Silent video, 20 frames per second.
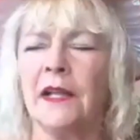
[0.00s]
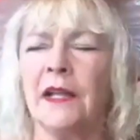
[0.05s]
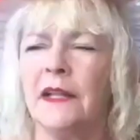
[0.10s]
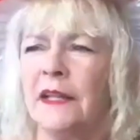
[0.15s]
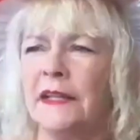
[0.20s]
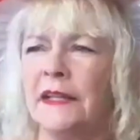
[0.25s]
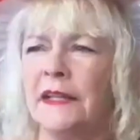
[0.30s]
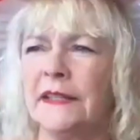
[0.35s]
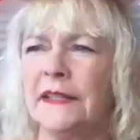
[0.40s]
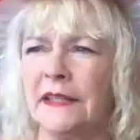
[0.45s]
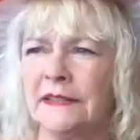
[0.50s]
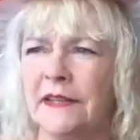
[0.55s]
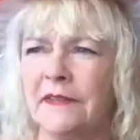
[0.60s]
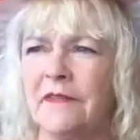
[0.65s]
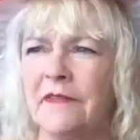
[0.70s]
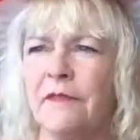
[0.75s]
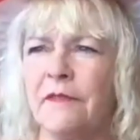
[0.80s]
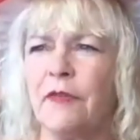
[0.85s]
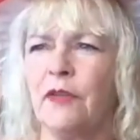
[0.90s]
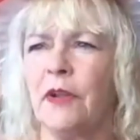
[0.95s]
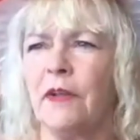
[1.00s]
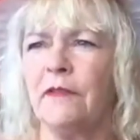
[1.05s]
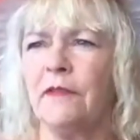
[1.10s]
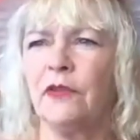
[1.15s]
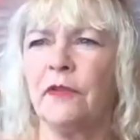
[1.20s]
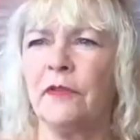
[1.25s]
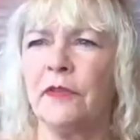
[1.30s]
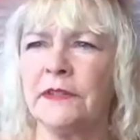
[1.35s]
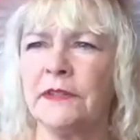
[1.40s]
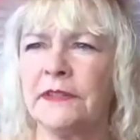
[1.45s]
He does have a few left
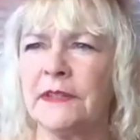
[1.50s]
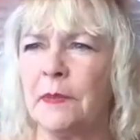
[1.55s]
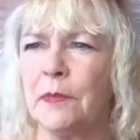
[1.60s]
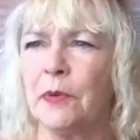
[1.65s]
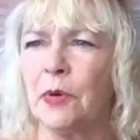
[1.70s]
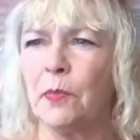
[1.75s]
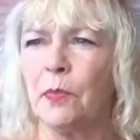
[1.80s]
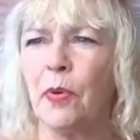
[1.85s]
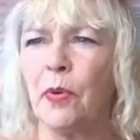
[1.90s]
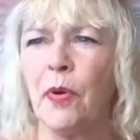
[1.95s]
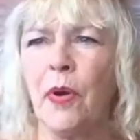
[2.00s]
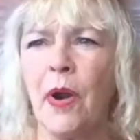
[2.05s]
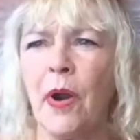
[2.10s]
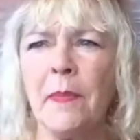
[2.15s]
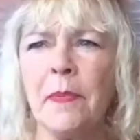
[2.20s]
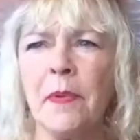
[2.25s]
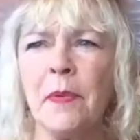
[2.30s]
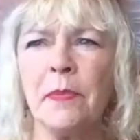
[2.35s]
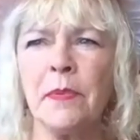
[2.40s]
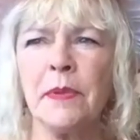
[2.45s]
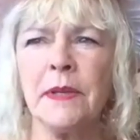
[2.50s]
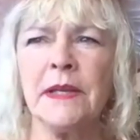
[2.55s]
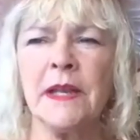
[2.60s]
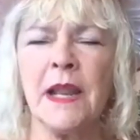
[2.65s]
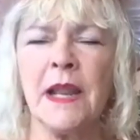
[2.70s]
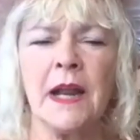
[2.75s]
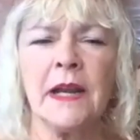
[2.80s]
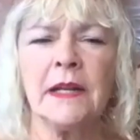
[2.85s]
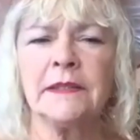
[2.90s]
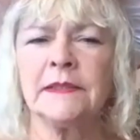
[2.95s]
over the summer. Probably
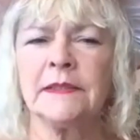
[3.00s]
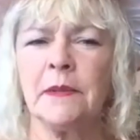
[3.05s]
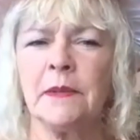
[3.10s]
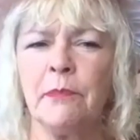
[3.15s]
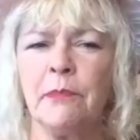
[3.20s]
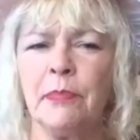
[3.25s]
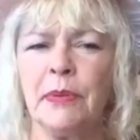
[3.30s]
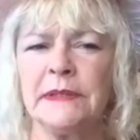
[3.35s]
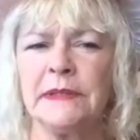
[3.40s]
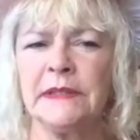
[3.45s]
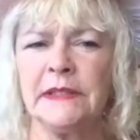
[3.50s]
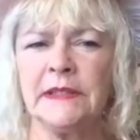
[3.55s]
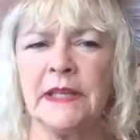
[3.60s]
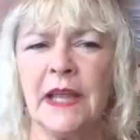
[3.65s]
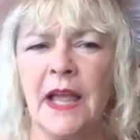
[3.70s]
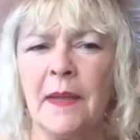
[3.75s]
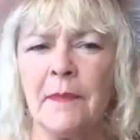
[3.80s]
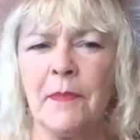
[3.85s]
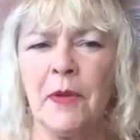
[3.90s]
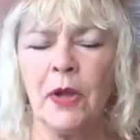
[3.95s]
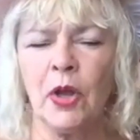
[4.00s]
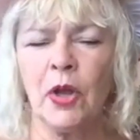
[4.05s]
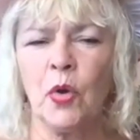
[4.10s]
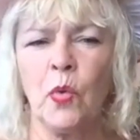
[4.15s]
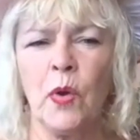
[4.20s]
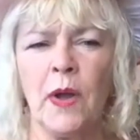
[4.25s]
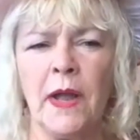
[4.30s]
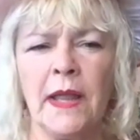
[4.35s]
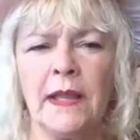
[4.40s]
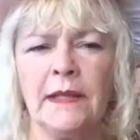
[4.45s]
not. It's the busy time on
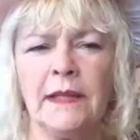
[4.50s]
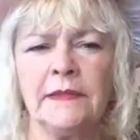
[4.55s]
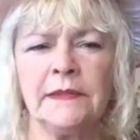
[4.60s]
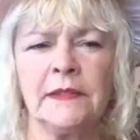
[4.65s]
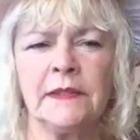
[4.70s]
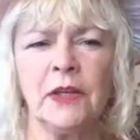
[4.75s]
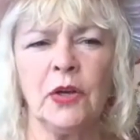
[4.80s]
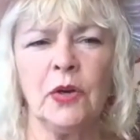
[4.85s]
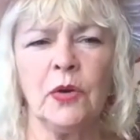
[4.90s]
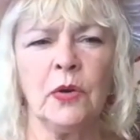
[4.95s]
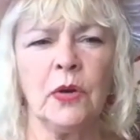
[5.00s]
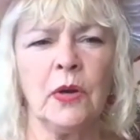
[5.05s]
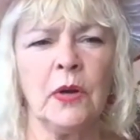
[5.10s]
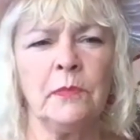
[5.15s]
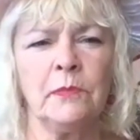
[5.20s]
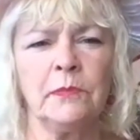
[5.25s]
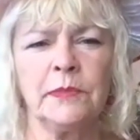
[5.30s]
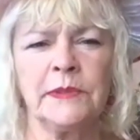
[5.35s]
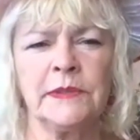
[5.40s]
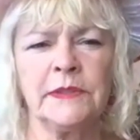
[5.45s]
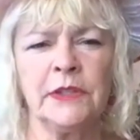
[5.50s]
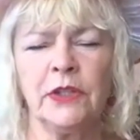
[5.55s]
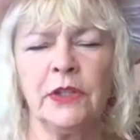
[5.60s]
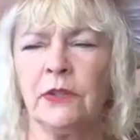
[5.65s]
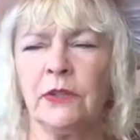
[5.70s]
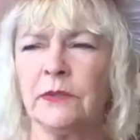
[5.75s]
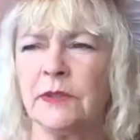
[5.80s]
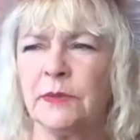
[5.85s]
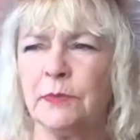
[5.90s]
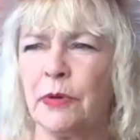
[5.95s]
Kauai, so I'm
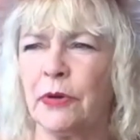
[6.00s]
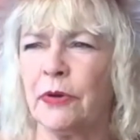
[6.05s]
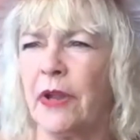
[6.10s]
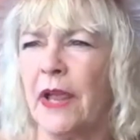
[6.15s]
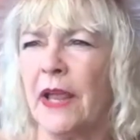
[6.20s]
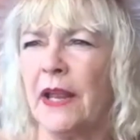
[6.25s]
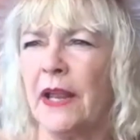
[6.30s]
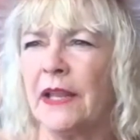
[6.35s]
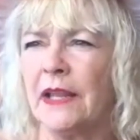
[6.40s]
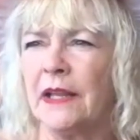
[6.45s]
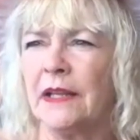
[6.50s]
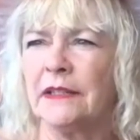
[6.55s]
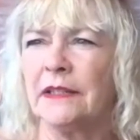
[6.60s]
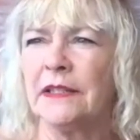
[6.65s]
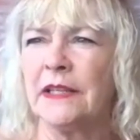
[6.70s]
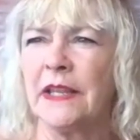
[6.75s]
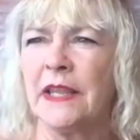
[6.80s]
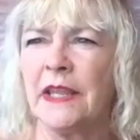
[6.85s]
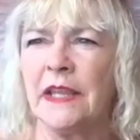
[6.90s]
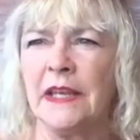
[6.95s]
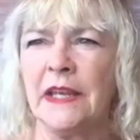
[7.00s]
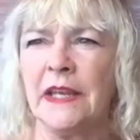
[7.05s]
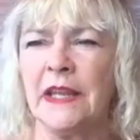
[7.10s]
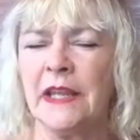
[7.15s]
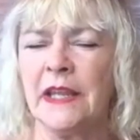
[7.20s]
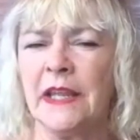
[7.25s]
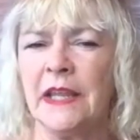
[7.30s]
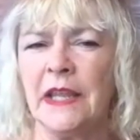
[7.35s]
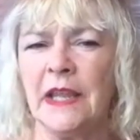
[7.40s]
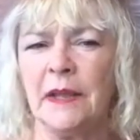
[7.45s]
still spearheading Tiki and
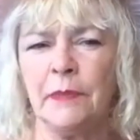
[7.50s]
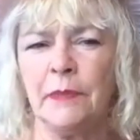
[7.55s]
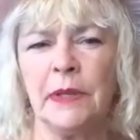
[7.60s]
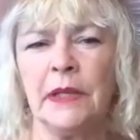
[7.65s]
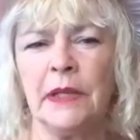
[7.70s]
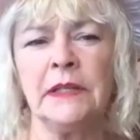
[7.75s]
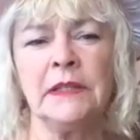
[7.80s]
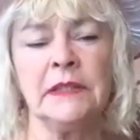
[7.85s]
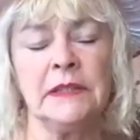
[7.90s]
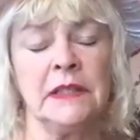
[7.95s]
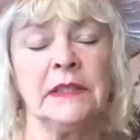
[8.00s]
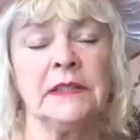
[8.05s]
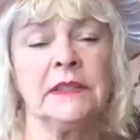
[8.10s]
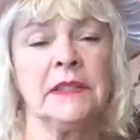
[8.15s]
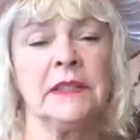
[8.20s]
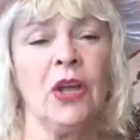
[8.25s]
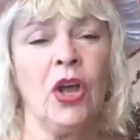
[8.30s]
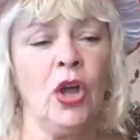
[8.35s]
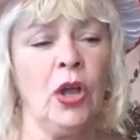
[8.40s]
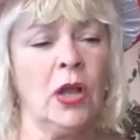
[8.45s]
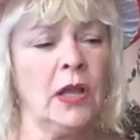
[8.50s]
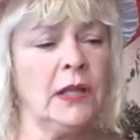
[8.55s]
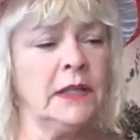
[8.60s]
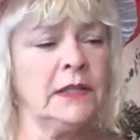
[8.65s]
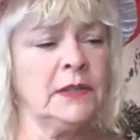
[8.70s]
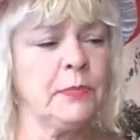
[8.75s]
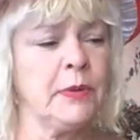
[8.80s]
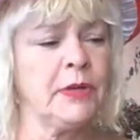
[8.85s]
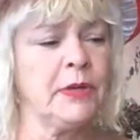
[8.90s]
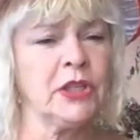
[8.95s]
Niki, and it's
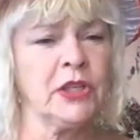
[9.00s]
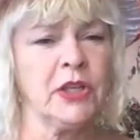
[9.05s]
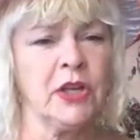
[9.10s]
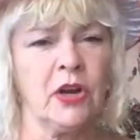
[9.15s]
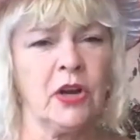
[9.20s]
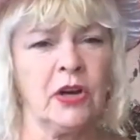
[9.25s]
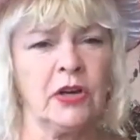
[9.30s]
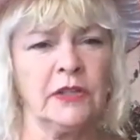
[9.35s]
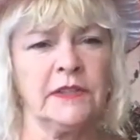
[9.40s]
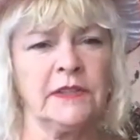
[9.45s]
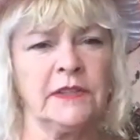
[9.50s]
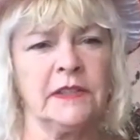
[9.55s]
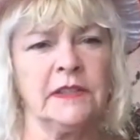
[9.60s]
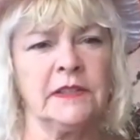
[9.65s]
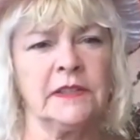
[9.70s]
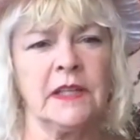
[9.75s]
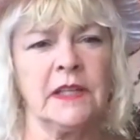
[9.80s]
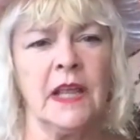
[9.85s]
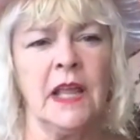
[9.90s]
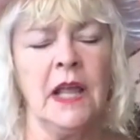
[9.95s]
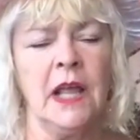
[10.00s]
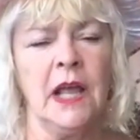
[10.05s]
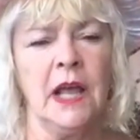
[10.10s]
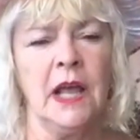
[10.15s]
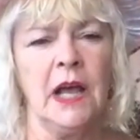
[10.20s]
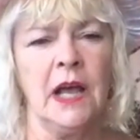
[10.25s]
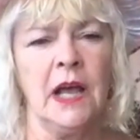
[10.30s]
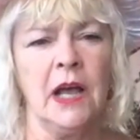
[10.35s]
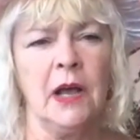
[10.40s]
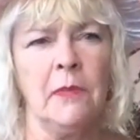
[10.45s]
especially hard since
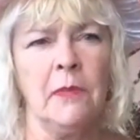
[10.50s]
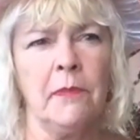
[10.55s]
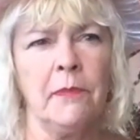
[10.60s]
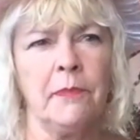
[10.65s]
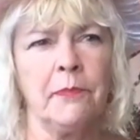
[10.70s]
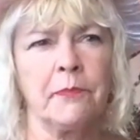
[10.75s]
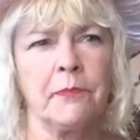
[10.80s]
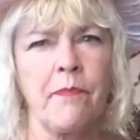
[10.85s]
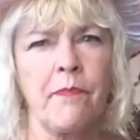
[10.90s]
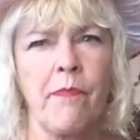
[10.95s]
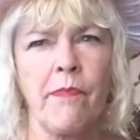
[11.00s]
the